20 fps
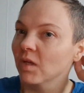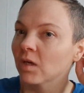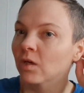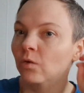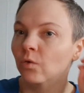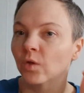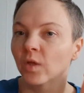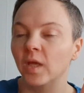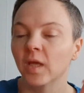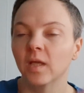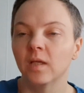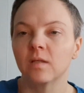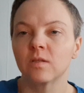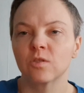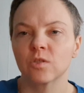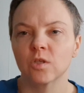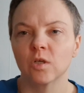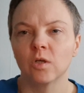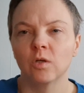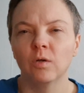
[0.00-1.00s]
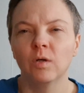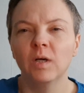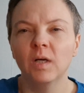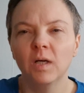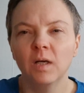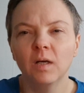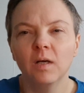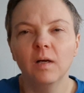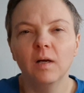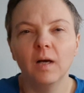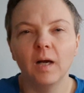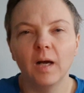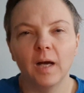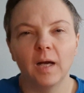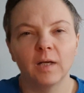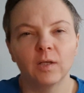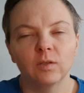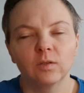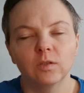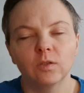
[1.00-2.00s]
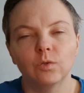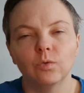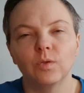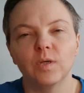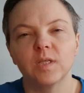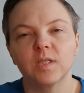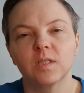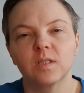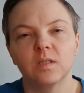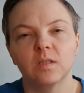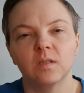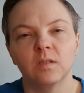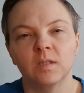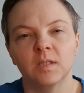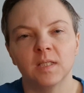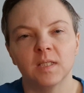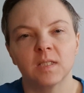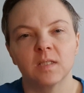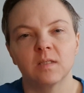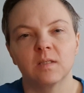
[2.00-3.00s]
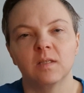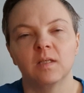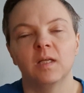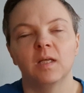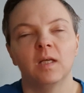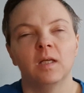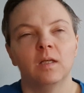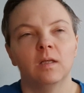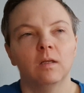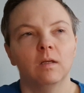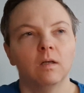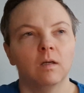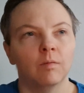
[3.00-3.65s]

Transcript: Okay, so I got a question yesterday